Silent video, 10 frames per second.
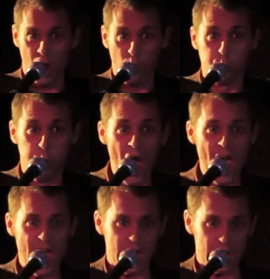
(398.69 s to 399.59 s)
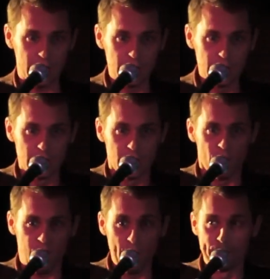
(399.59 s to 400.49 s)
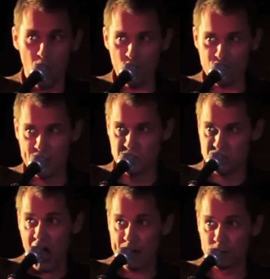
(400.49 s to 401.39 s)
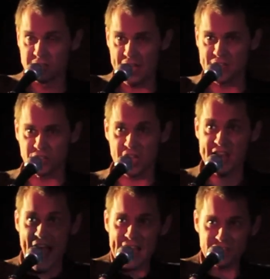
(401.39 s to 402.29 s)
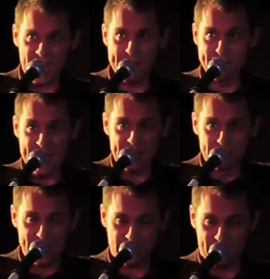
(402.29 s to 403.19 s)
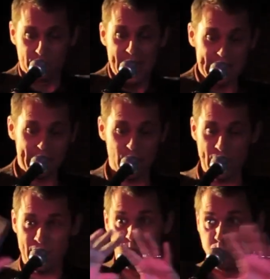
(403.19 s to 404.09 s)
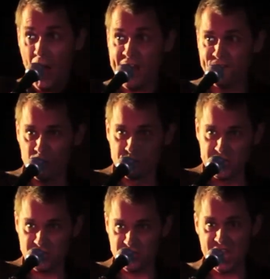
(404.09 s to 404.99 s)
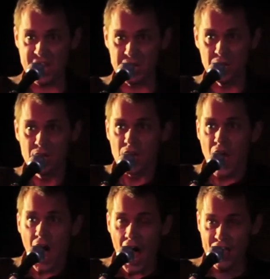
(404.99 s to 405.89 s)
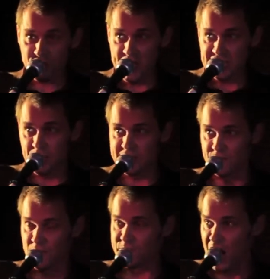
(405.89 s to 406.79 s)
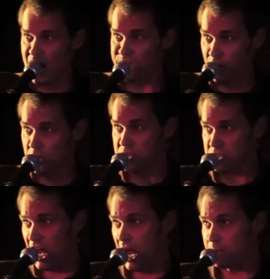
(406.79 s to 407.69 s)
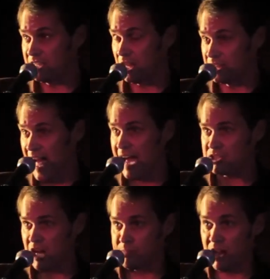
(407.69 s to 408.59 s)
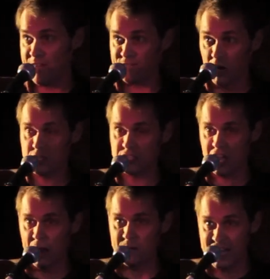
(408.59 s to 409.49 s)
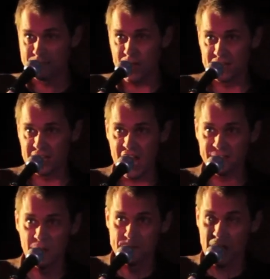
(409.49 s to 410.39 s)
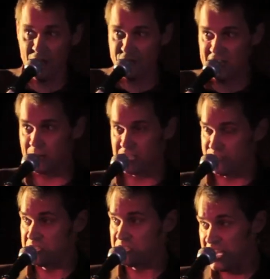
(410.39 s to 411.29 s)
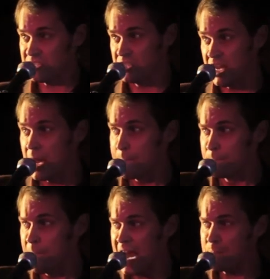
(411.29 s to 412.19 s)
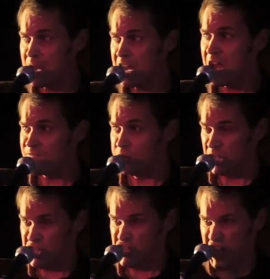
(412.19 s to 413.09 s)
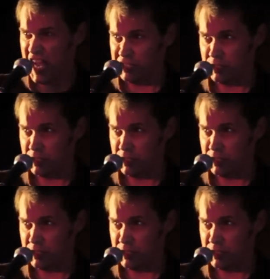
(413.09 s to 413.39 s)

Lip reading: away from both of them simultaneously. And as I am making my way away from this scene, I think to myself, for the very first time, and not the last time, the very first time in my life, I think to myself that Disney may be full of shit.